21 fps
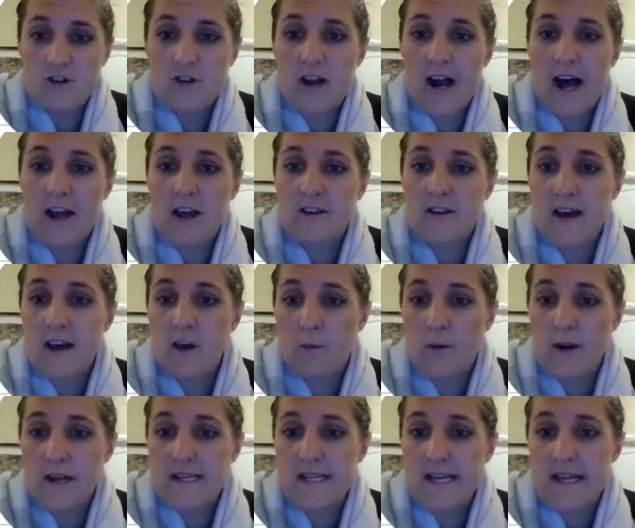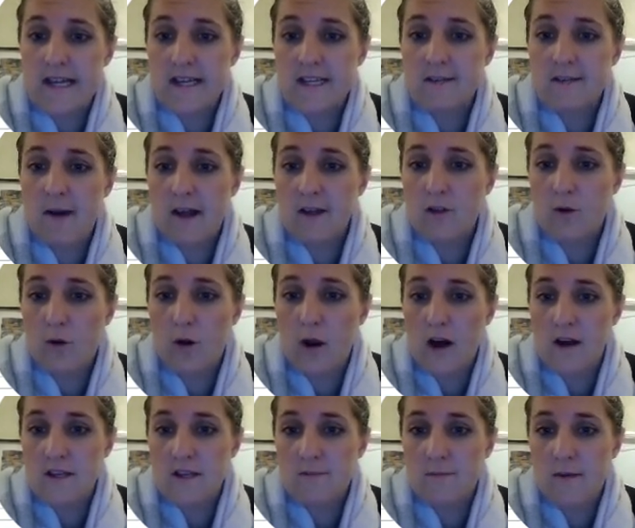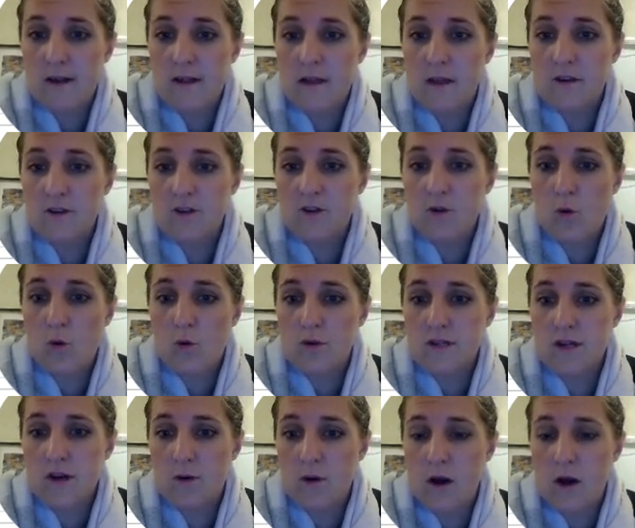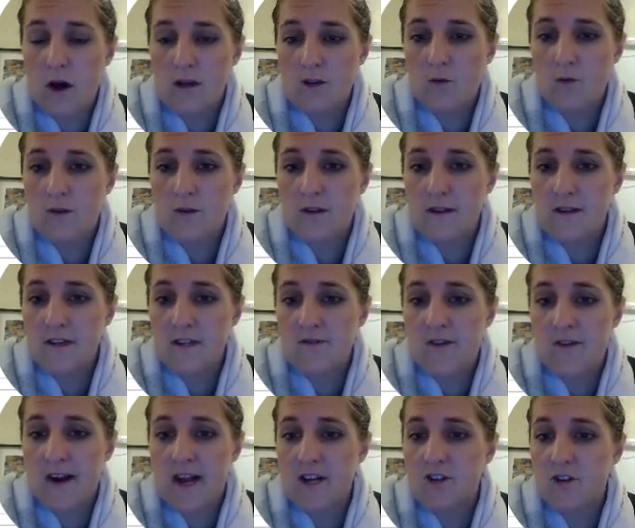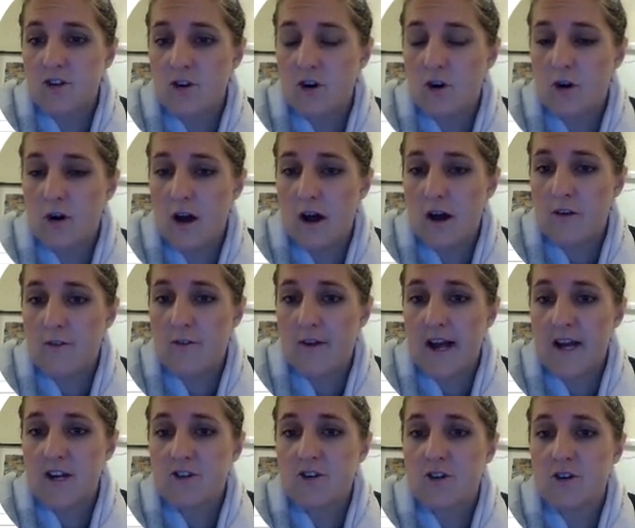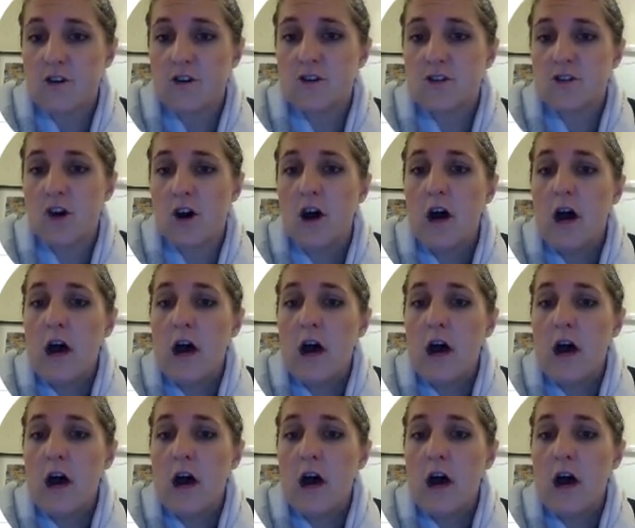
So like you say, you want to see this month or last month, this quarter or last quarter, this financial year or last financial year. So